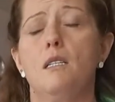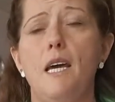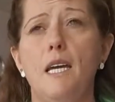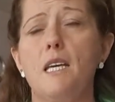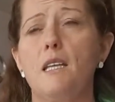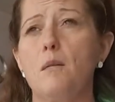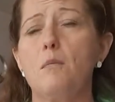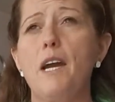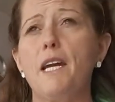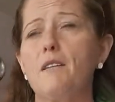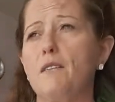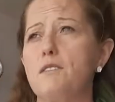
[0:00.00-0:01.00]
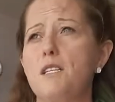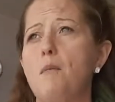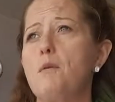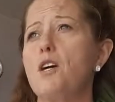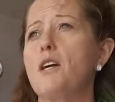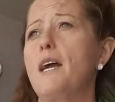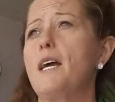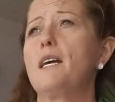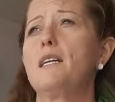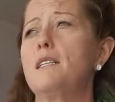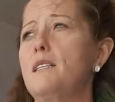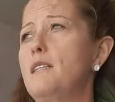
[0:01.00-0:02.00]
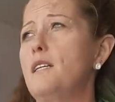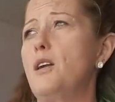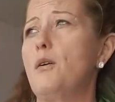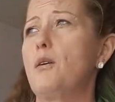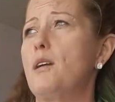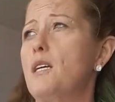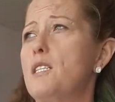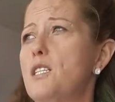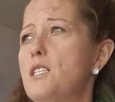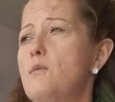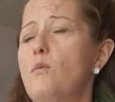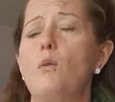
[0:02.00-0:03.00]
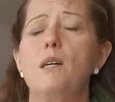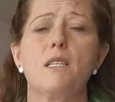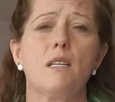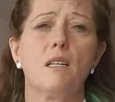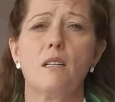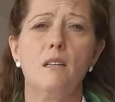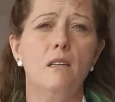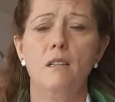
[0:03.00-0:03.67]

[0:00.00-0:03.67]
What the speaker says: taking the break of summer, and, you know, it just wasn't,